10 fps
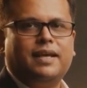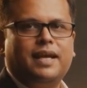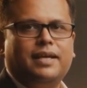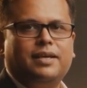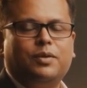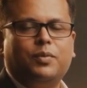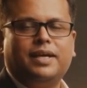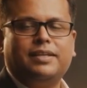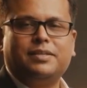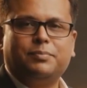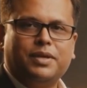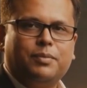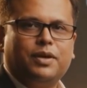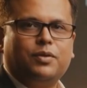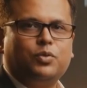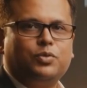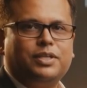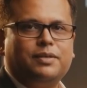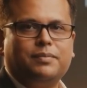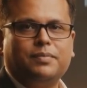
and requires minimal coding.